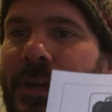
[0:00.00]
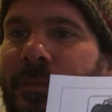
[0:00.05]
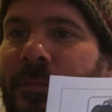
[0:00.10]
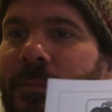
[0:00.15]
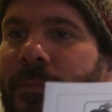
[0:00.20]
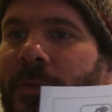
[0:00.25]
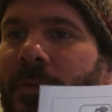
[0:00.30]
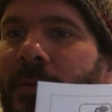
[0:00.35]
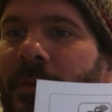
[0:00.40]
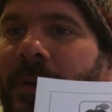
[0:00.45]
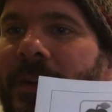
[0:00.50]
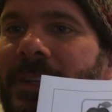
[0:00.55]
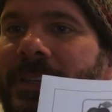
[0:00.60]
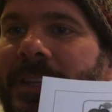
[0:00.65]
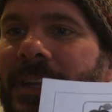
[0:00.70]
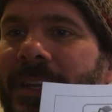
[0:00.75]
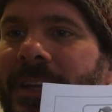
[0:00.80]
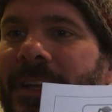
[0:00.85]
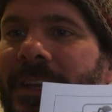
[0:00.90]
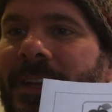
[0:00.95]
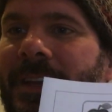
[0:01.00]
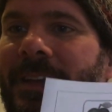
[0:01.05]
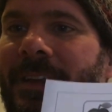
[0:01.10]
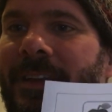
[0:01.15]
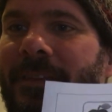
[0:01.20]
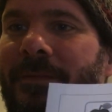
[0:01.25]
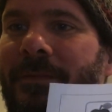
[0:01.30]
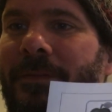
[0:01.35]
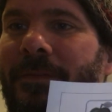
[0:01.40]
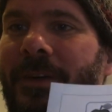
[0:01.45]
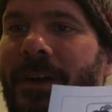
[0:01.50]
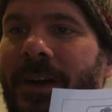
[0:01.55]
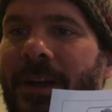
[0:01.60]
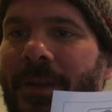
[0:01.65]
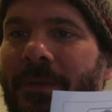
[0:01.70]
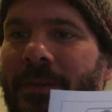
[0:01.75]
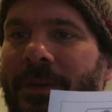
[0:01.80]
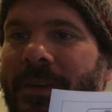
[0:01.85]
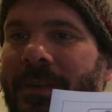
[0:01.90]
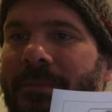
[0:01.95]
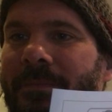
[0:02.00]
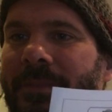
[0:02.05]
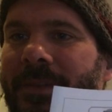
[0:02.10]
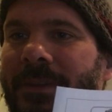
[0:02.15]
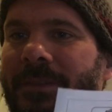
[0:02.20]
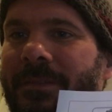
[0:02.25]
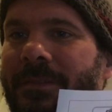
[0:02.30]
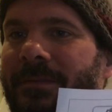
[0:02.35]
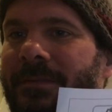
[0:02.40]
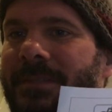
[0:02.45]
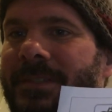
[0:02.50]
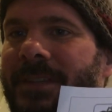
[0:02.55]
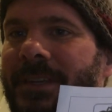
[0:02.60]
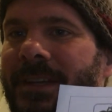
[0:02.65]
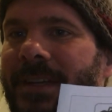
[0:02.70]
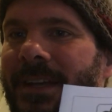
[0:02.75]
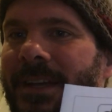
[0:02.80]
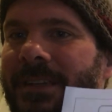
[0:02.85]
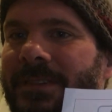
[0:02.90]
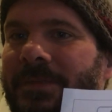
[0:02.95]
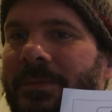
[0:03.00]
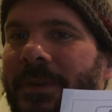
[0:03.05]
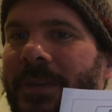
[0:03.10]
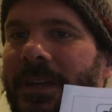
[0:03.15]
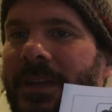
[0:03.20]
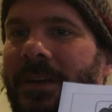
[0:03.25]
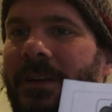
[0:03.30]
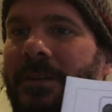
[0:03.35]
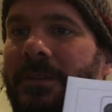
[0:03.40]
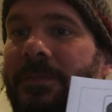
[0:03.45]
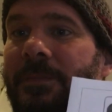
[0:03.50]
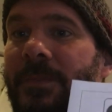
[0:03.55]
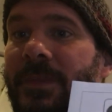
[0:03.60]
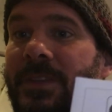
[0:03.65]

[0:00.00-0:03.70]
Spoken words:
of pointing and following the music as we go.